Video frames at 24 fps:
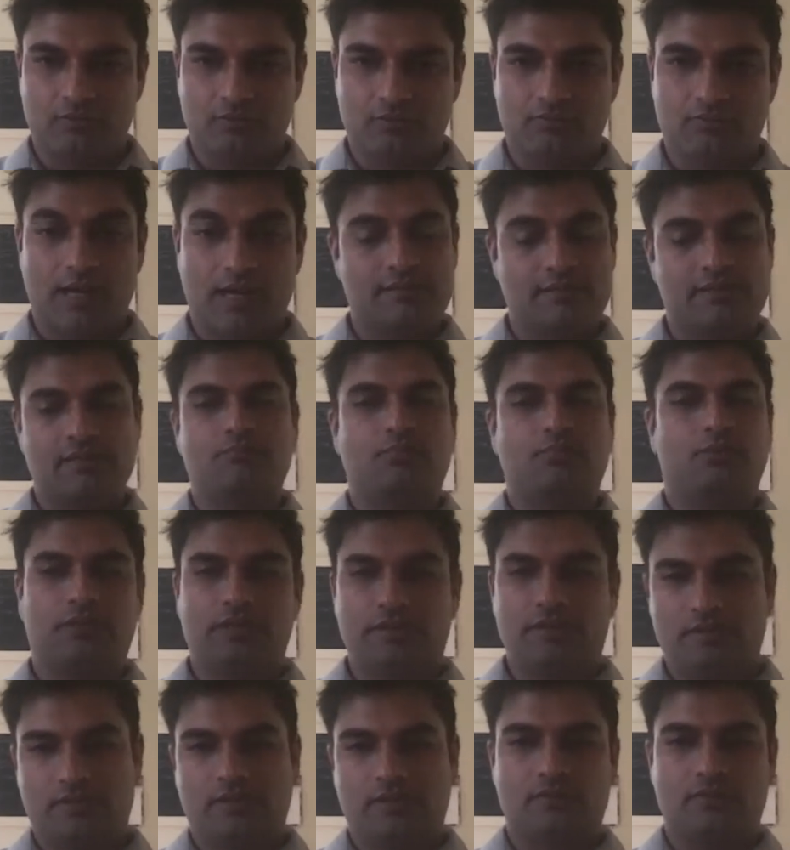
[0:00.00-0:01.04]
My simple
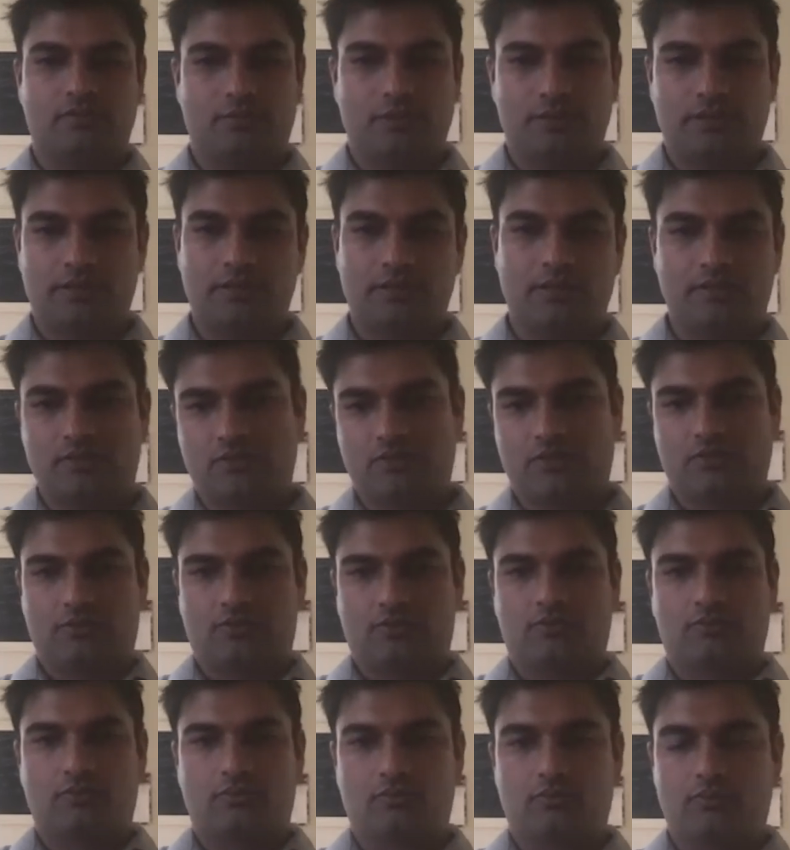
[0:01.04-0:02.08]
list is really there's
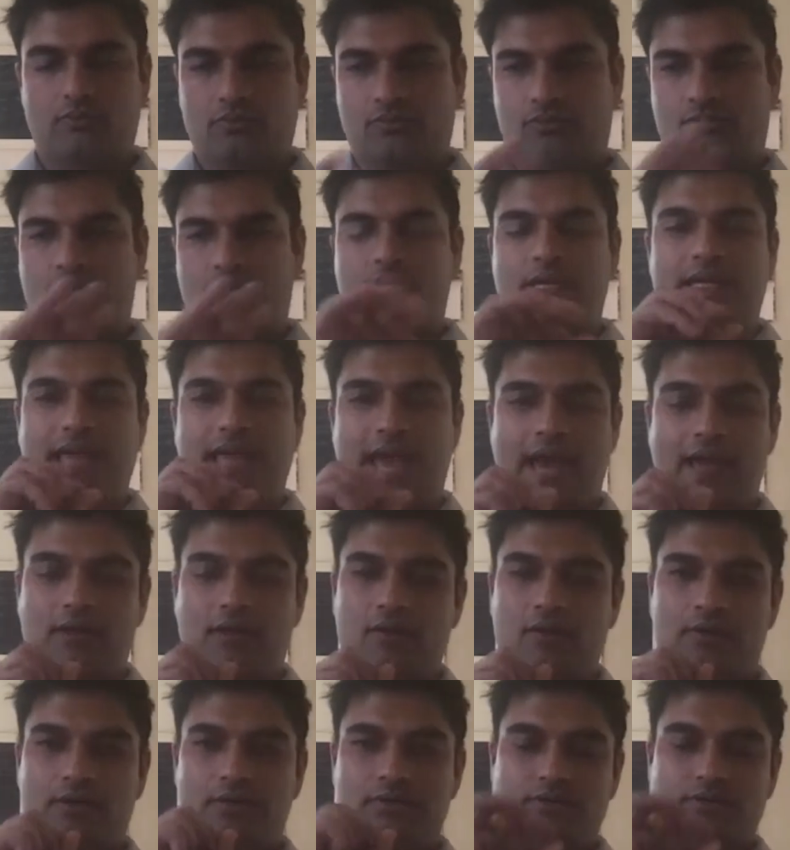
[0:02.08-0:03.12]
three
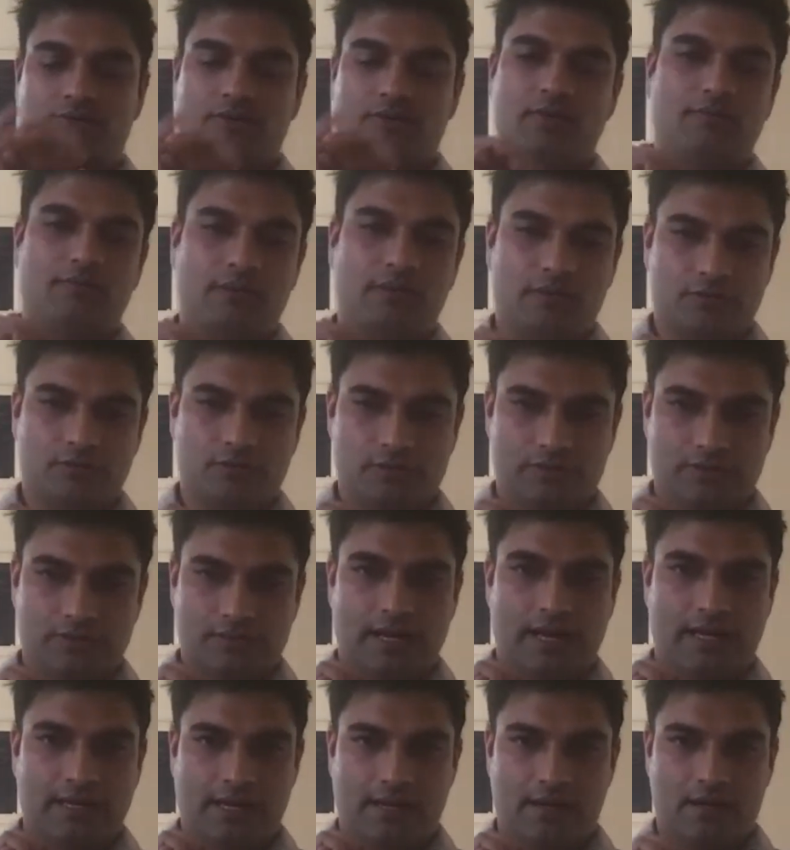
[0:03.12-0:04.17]
categories, three functions that
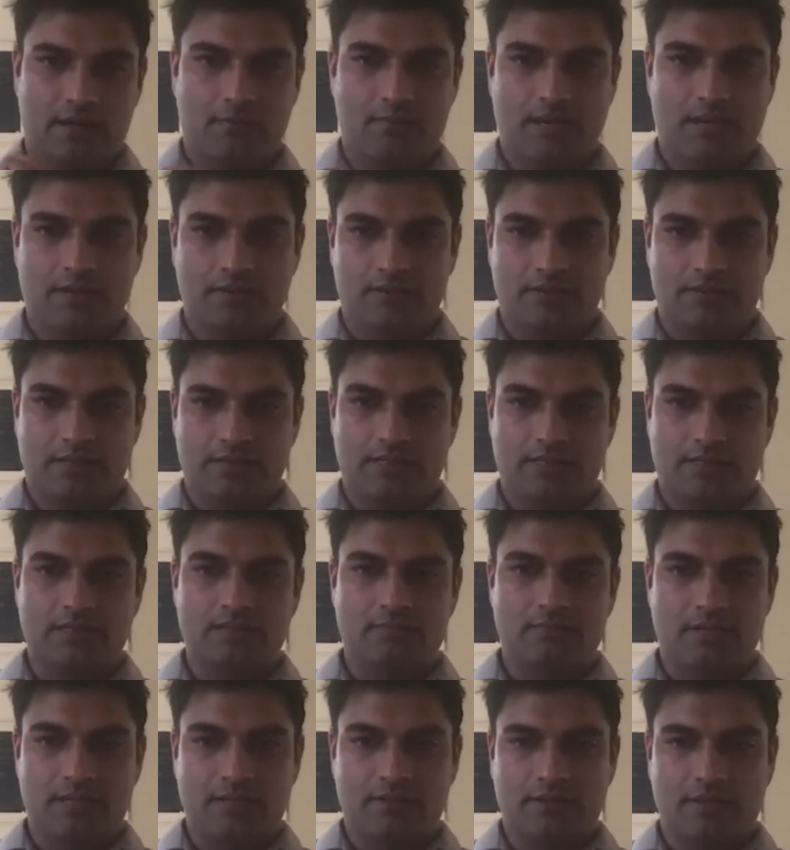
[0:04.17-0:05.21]
I care about that need to
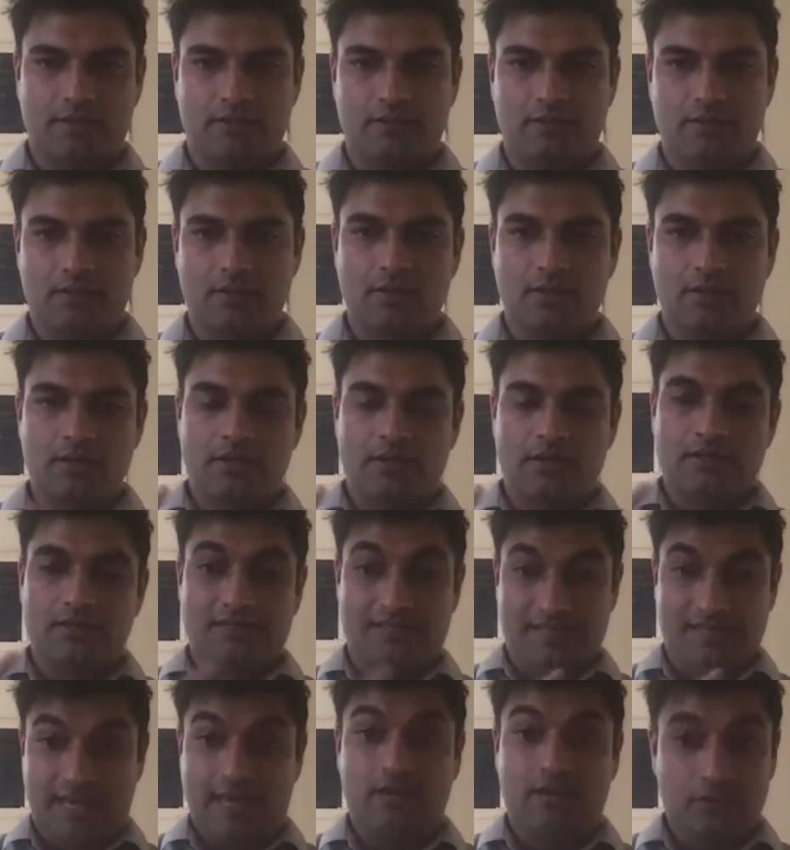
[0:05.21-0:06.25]
be in there
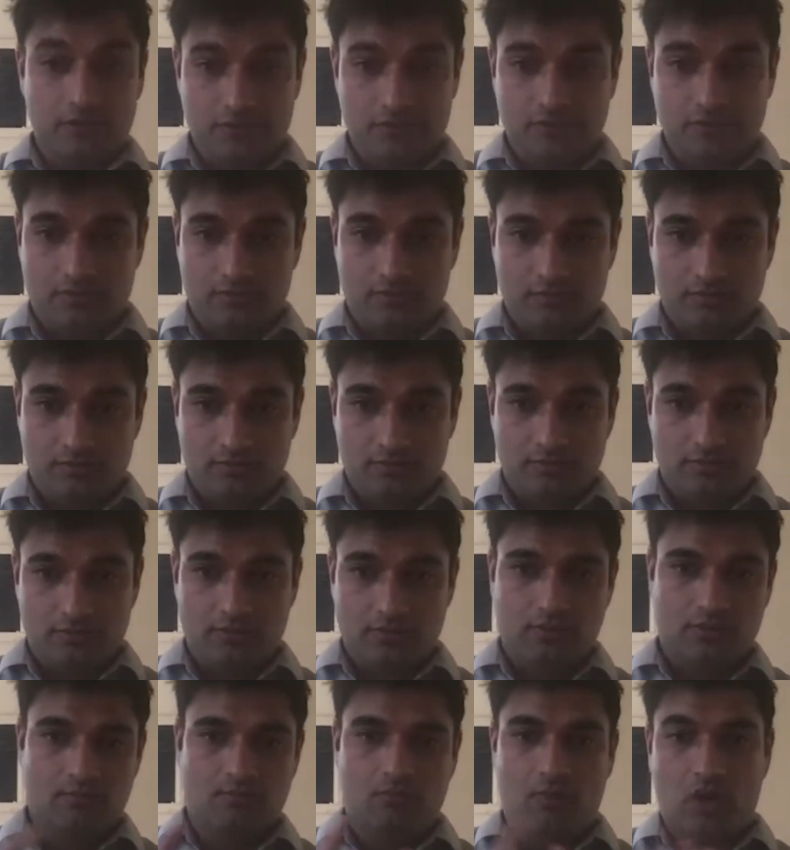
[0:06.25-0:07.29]
sales,
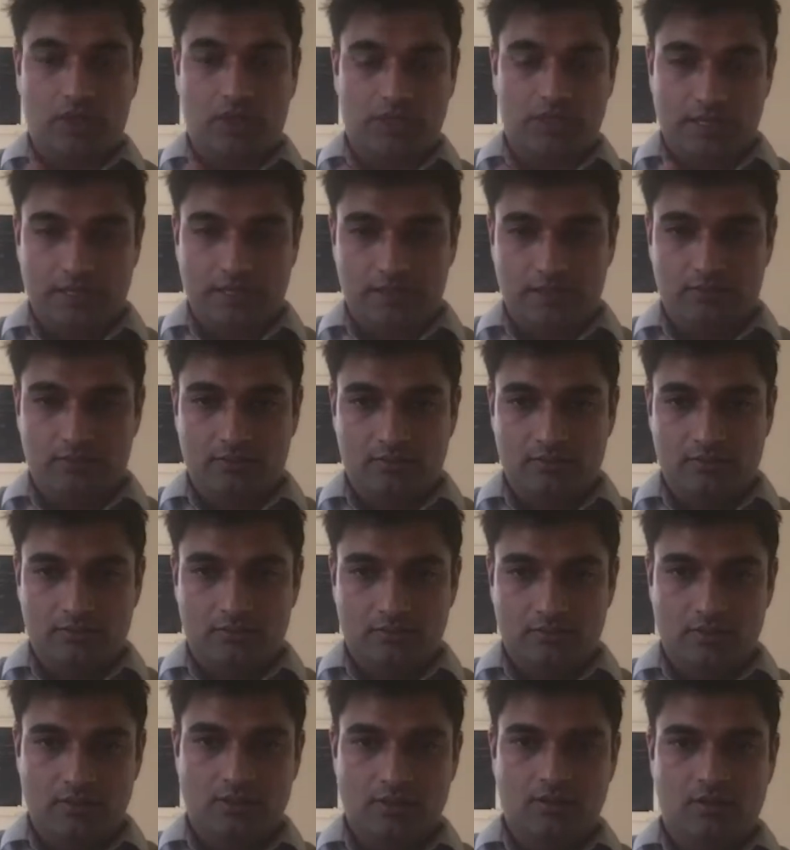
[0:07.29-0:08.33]
marketing,
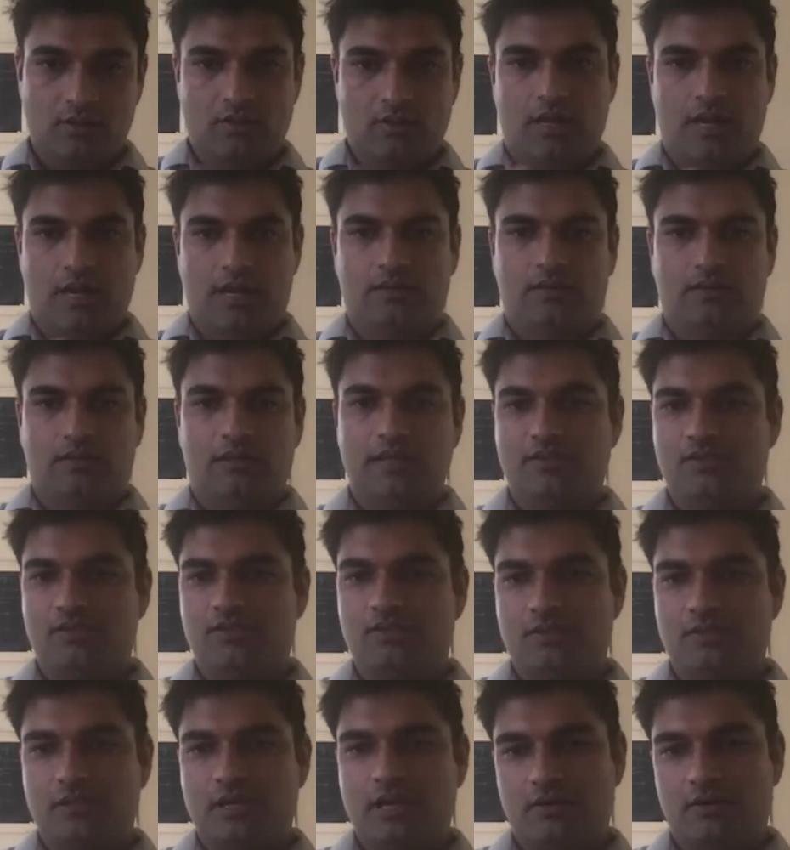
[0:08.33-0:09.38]
and
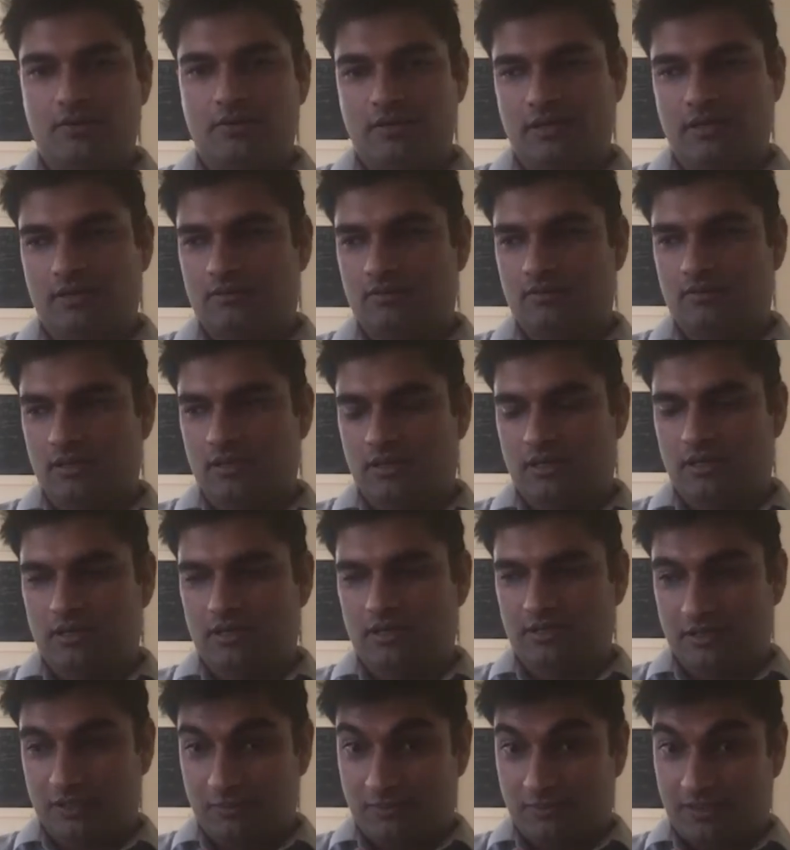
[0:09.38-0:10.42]
lesser known, and I'll
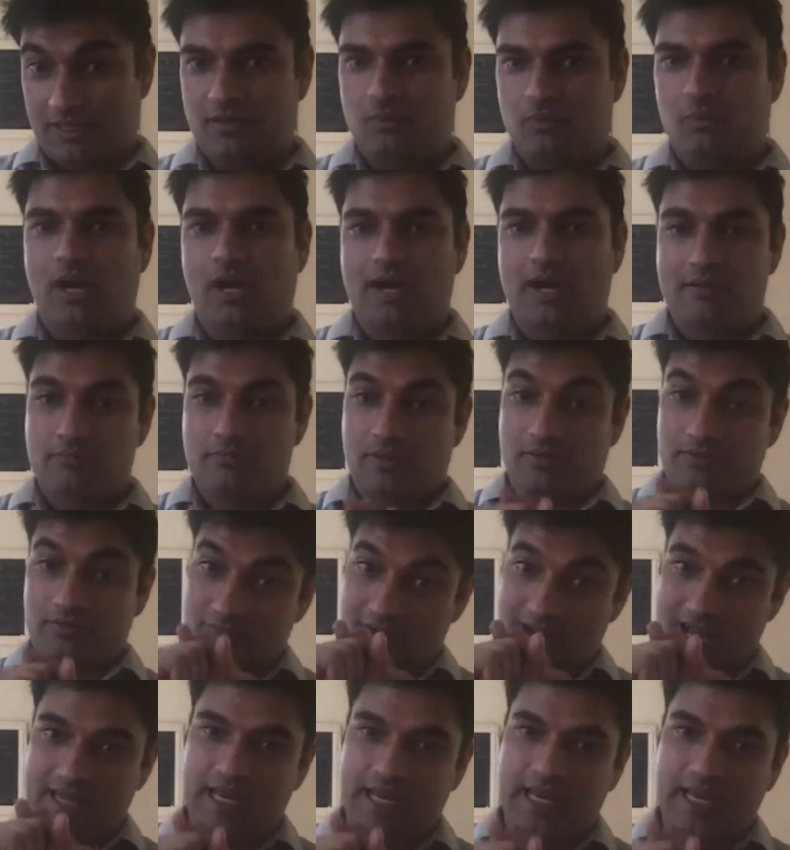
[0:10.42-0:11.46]
explain why, but
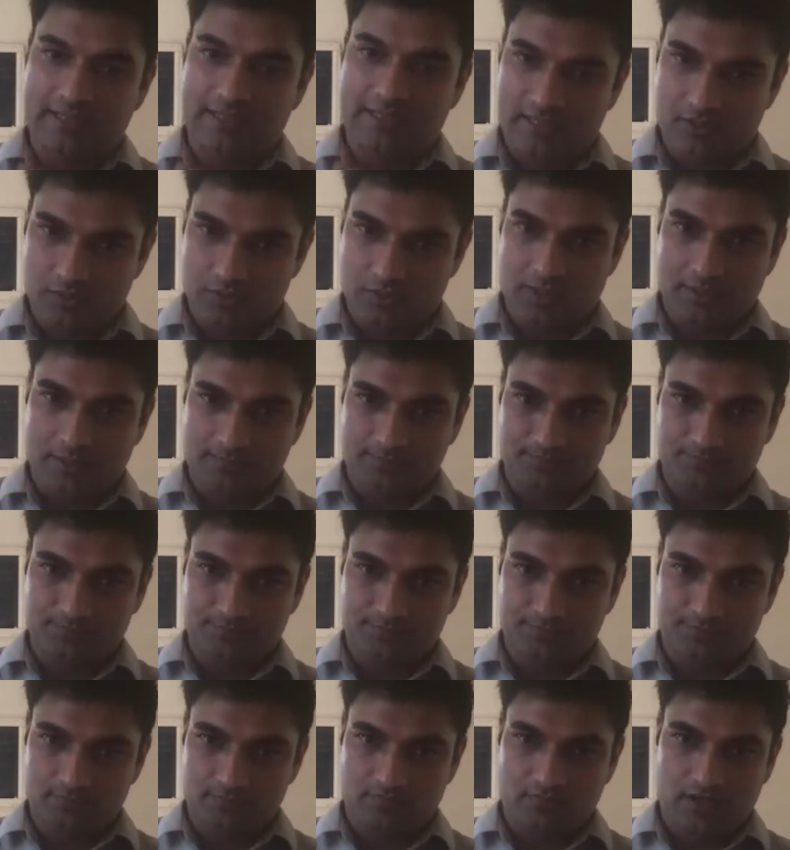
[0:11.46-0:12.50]
finance as well.
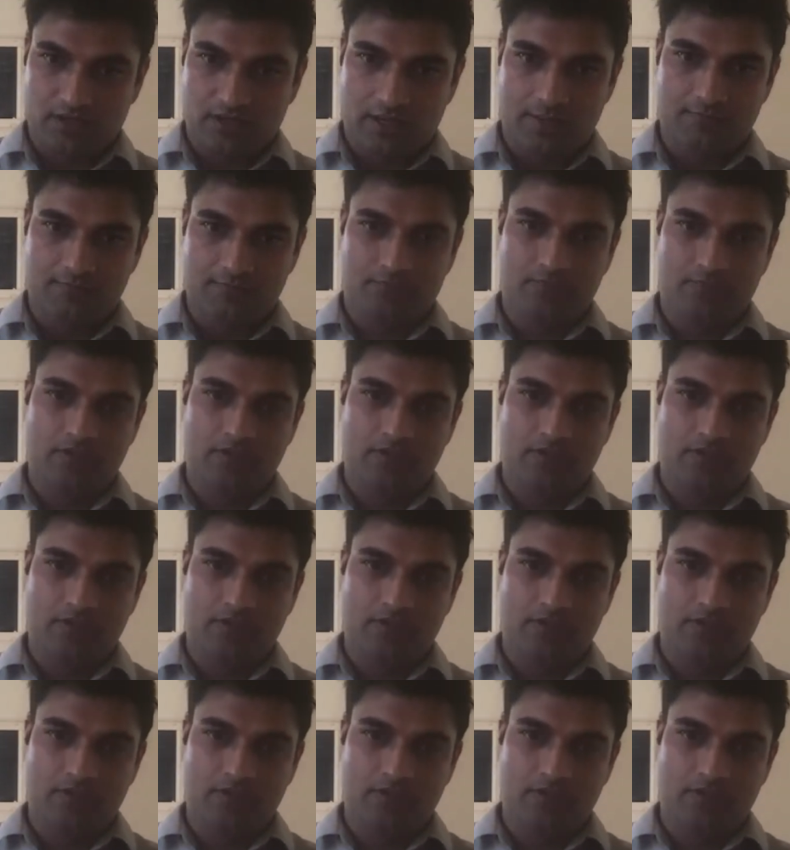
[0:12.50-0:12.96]
Okay.